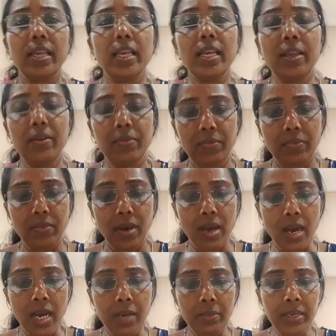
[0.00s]
If
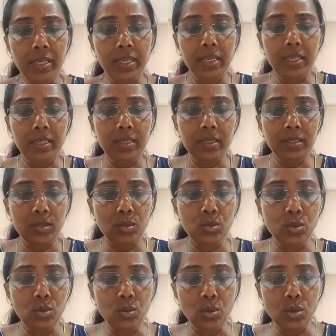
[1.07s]
arbitrators
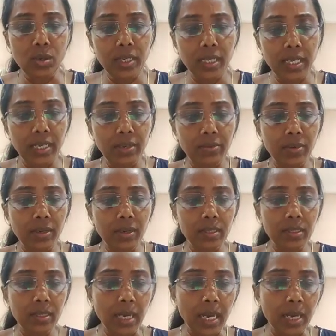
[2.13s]
do not deliver the